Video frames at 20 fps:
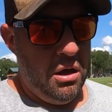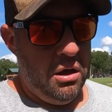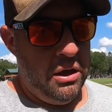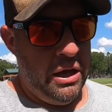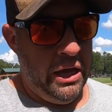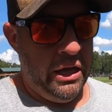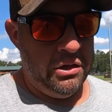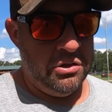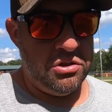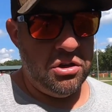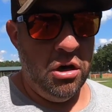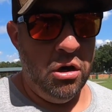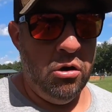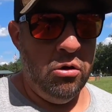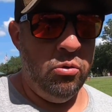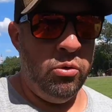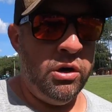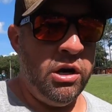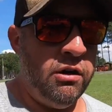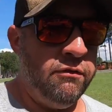And so
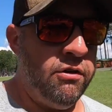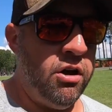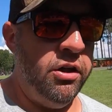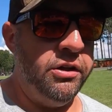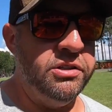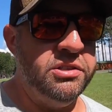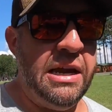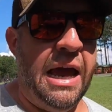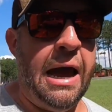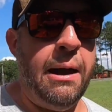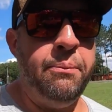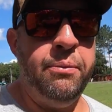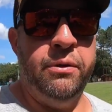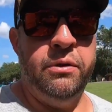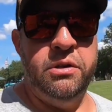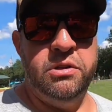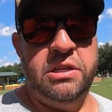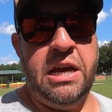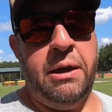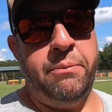whenever all this happened
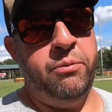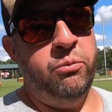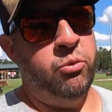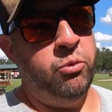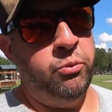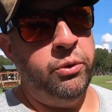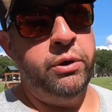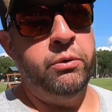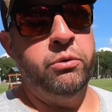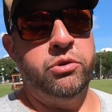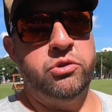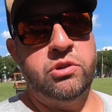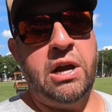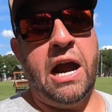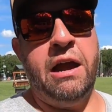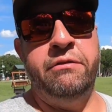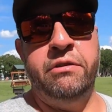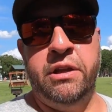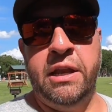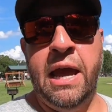when we were
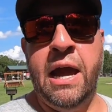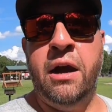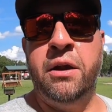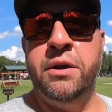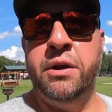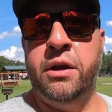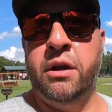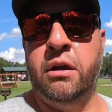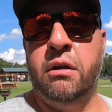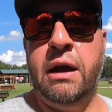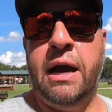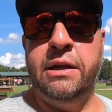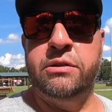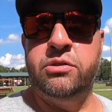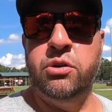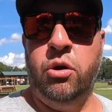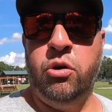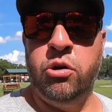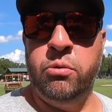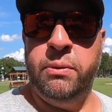driving down here, I
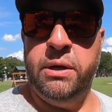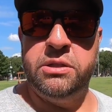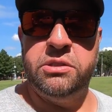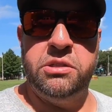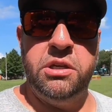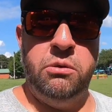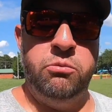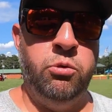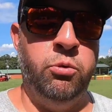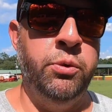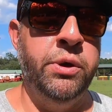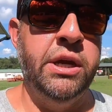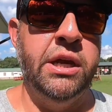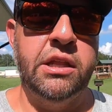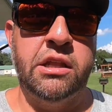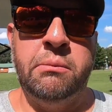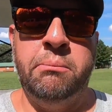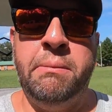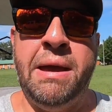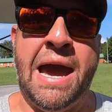told him, I said, when we get
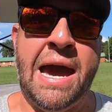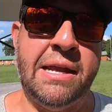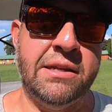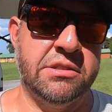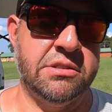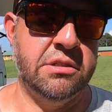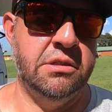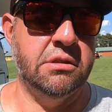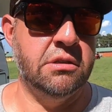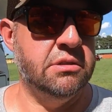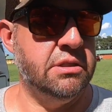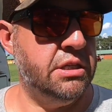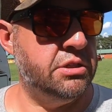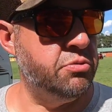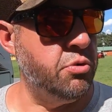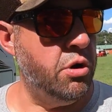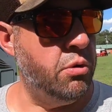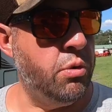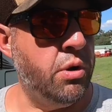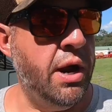to Madison, because that's
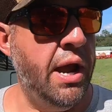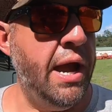where we're